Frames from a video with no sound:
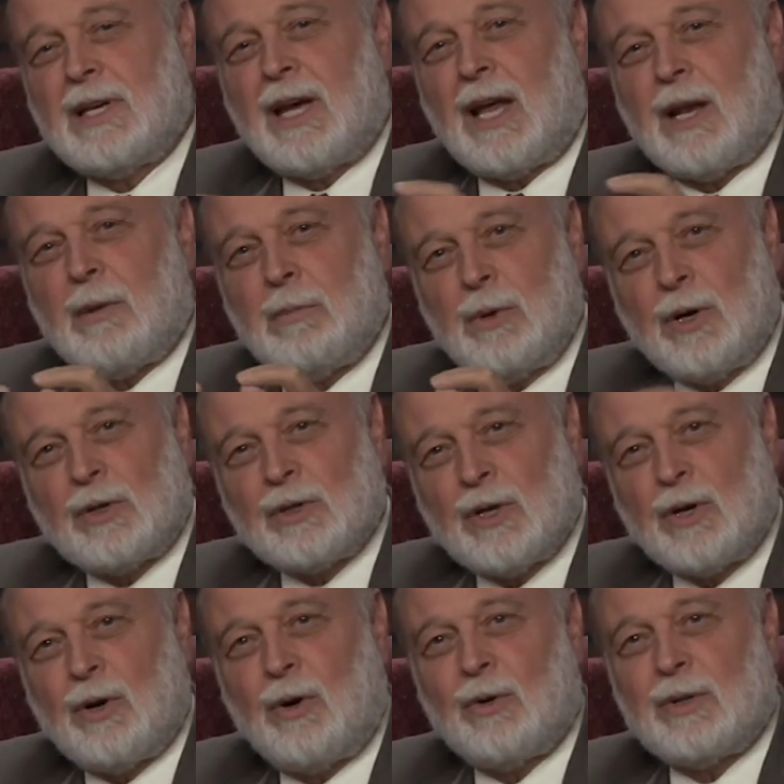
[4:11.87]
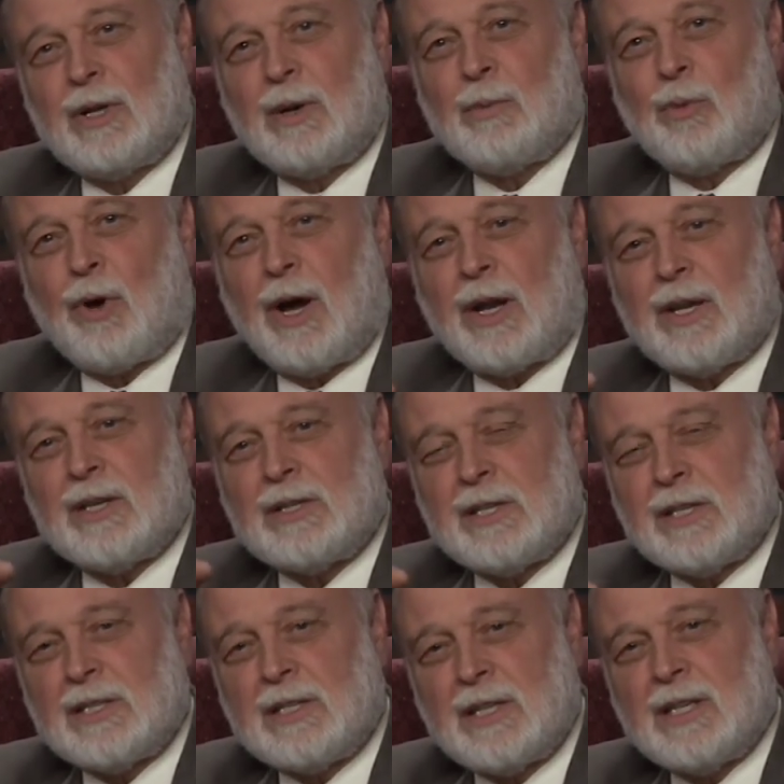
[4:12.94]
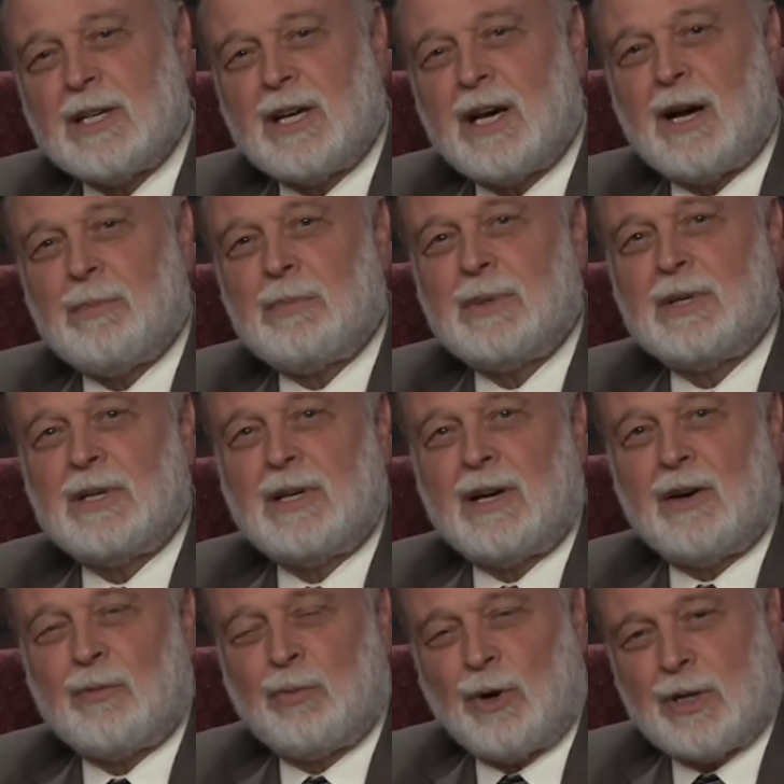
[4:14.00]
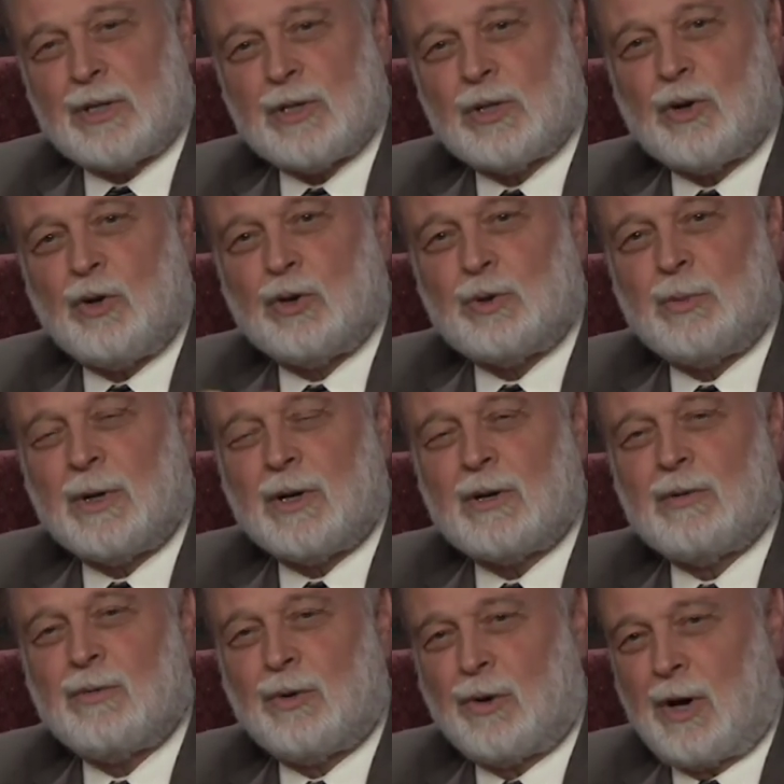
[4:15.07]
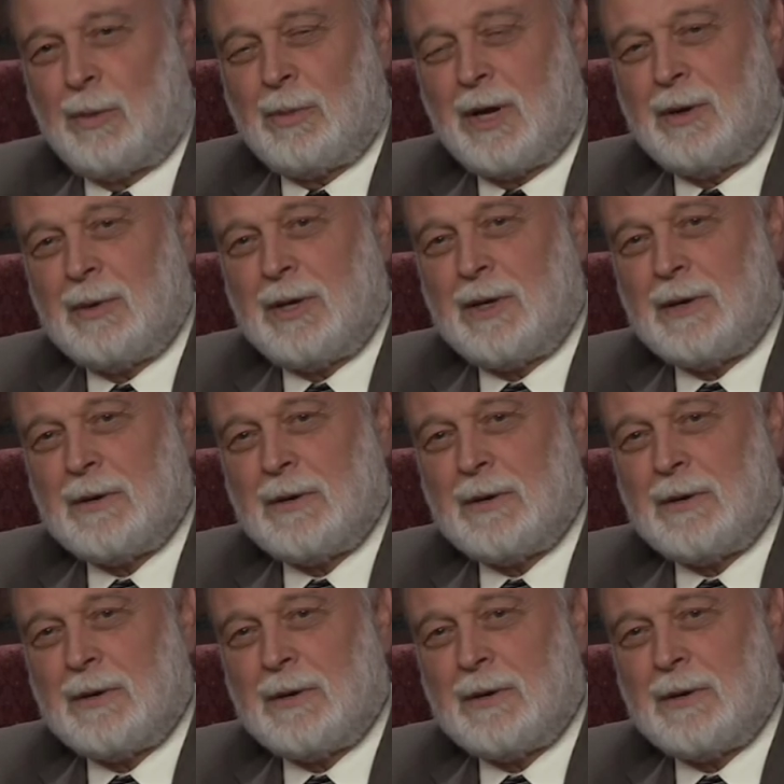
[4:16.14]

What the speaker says: and had milked a goat and brought us his tin cup of precious goat's milk for our baby.